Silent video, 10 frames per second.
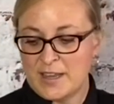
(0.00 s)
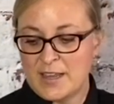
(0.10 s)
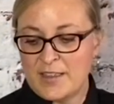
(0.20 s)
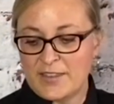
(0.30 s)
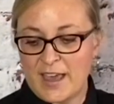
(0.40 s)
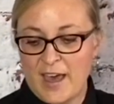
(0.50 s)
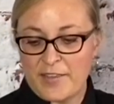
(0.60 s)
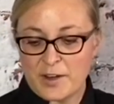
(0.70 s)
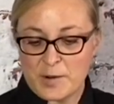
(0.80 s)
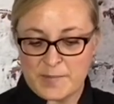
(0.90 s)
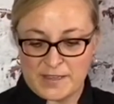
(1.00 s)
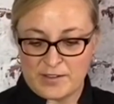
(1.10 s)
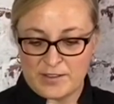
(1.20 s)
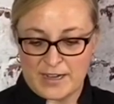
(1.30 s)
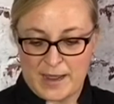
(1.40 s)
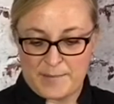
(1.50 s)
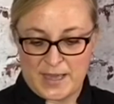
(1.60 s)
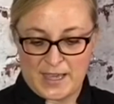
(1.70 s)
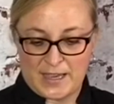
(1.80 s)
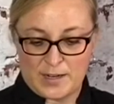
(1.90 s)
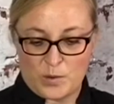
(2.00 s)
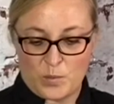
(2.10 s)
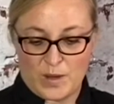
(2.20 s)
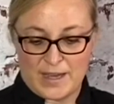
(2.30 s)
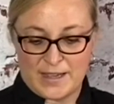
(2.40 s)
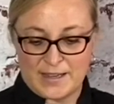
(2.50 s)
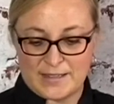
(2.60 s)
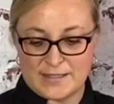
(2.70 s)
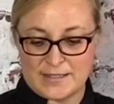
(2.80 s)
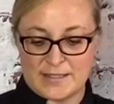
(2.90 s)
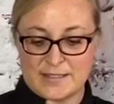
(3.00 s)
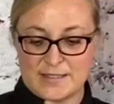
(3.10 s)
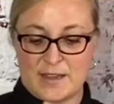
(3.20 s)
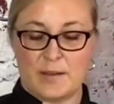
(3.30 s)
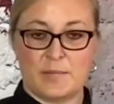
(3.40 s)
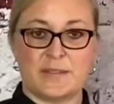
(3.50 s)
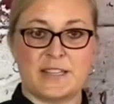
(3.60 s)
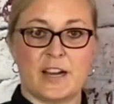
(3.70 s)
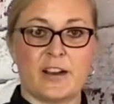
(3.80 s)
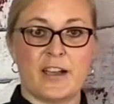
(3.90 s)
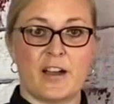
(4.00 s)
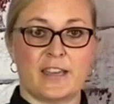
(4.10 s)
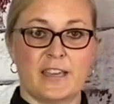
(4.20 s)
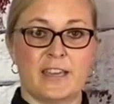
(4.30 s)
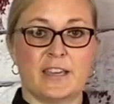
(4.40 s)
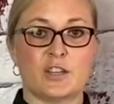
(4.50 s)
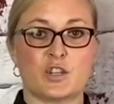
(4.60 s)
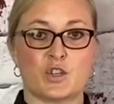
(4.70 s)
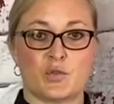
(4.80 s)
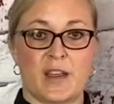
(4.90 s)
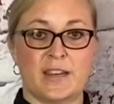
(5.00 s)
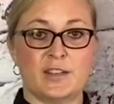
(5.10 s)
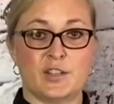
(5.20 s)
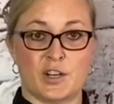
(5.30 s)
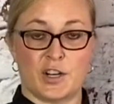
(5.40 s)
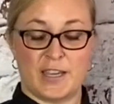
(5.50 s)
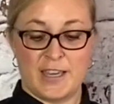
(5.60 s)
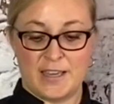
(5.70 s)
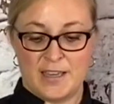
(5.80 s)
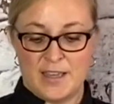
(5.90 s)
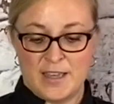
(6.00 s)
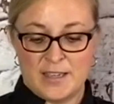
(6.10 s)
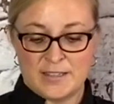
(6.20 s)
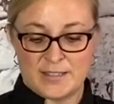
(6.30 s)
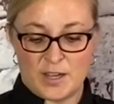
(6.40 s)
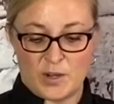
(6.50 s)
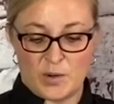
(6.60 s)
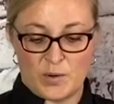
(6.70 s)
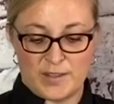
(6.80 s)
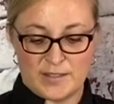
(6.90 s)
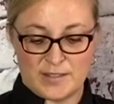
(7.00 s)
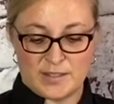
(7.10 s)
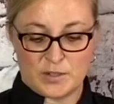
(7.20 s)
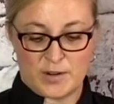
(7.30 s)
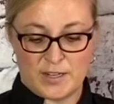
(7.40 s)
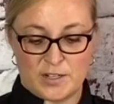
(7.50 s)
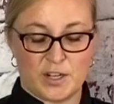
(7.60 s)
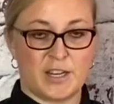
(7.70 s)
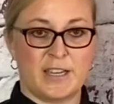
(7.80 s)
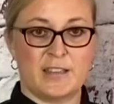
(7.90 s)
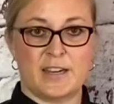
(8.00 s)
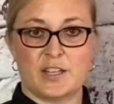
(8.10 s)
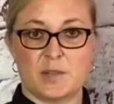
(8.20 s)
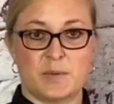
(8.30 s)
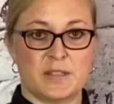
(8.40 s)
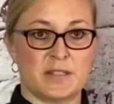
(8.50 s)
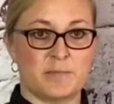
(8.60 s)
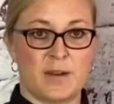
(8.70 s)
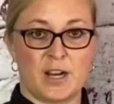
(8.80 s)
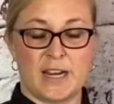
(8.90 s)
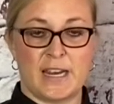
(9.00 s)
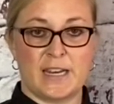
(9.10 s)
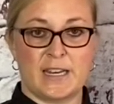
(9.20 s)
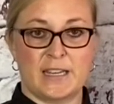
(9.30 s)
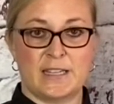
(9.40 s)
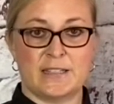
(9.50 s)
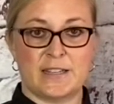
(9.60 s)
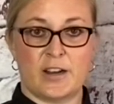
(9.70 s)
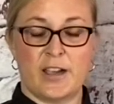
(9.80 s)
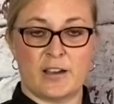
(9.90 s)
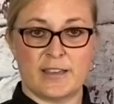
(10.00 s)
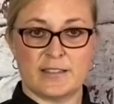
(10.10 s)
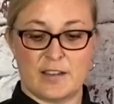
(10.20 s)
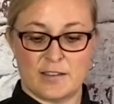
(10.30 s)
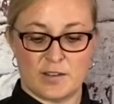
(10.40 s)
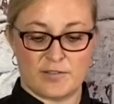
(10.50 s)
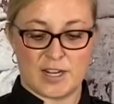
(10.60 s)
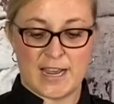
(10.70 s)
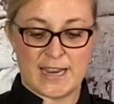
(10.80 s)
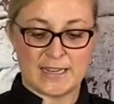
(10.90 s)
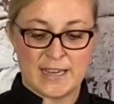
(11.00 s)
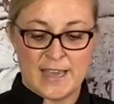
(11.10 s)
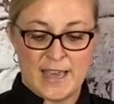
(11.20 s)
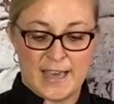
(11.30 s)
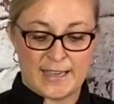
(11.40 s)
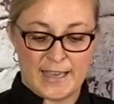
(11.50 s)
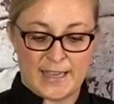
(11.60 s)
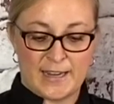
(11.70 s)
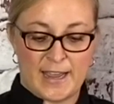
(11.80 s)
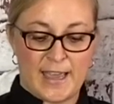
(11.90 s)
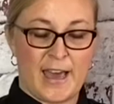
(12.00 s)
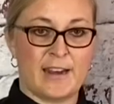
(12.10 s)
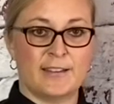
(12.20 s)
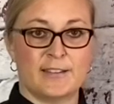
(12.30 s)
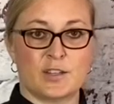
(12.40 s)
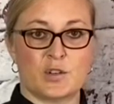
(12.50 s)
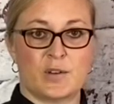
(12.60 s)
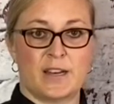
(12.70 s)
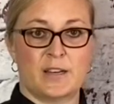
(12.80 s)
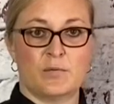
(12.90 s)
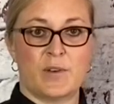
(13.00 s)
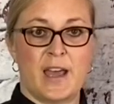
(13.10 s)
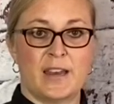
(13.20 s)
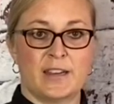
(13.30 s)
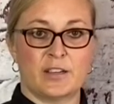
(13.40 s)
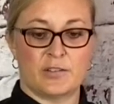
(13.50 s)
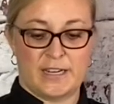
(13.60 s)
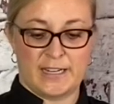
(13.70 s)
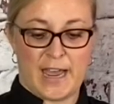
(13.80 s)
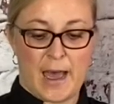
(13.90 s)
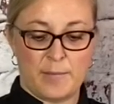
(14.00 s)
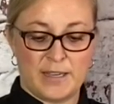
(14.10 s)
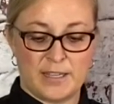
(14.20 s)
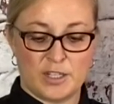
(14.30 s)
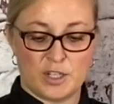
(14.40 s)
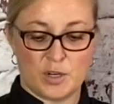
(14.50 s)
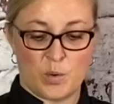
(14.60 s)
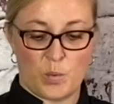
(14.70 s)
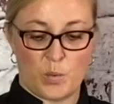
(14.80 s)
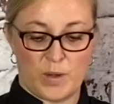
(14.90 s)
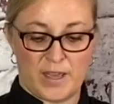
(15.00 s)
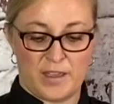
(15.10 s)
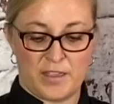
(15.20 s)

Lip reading: The other meal that I made was some teriyaki shredded turkey. So this is shredded turkey that I just put marinated in teriyaki sauce overnight. Again, I added the shredded red and green cabbage with